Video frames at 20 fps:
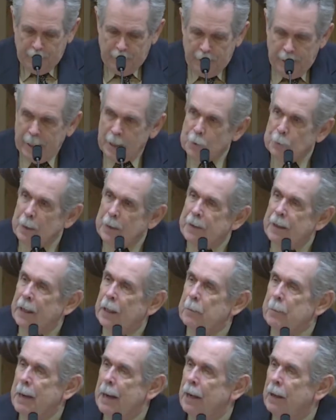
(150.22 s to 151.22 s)
and as we
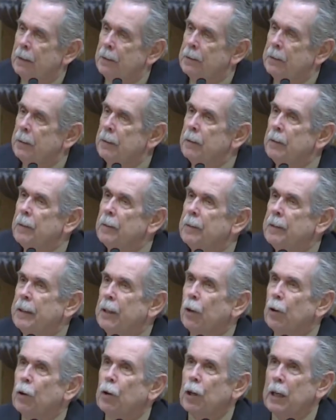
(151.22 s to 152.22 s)
think about
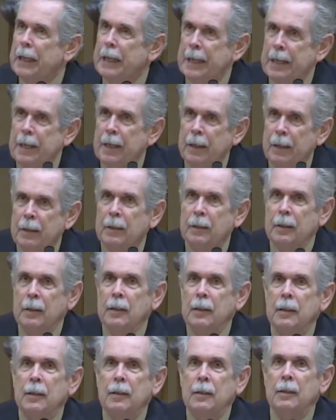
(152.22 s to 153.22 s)
the early
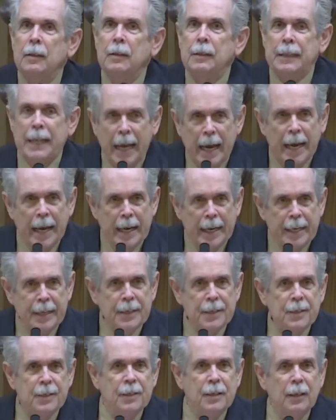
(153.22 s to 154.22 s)

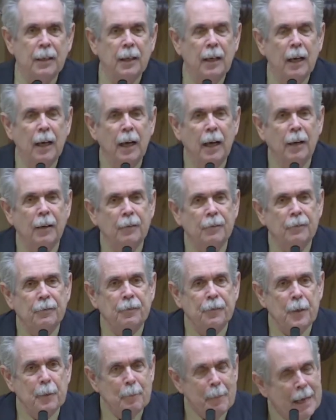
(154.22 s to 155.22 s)
days
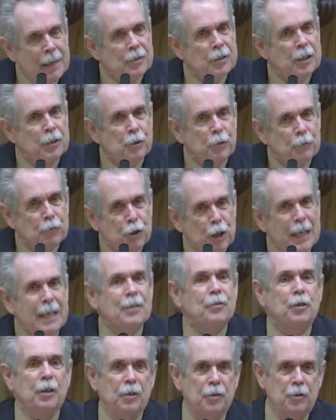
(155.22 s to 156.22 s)
of the message of
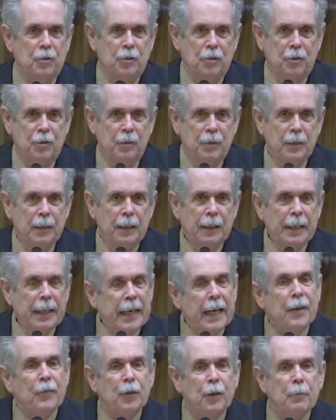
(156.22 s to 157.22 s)
Jesus,
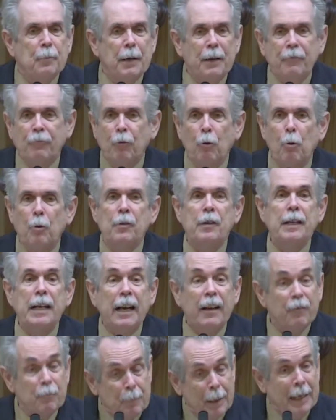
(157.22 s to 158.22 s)
even before the
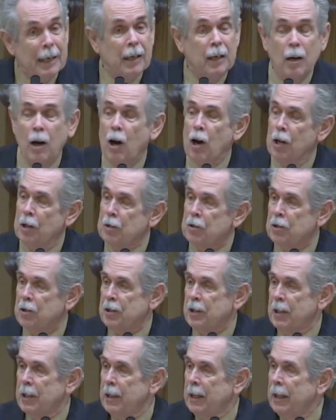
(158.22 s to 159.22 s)
day of
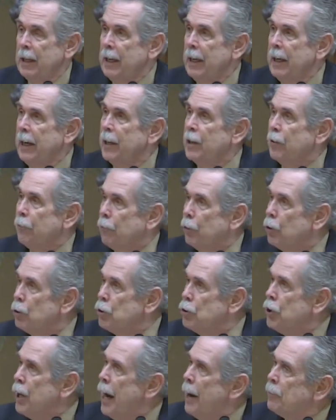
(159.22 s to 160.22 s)
Pentecost, in the
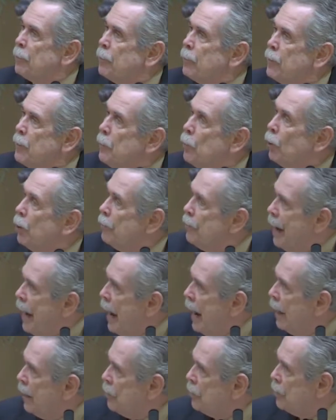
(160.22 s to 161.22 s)
first chapter of the book of
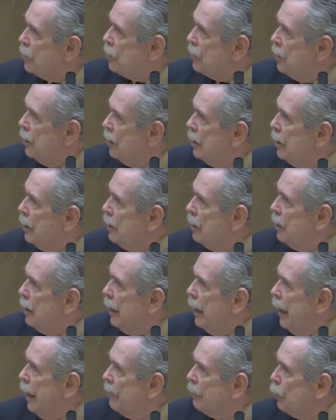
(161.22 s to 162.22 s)
Acts
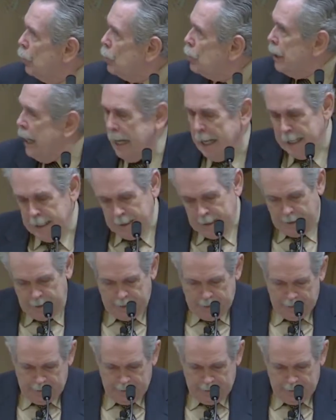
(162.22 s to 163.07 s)
and verse 8,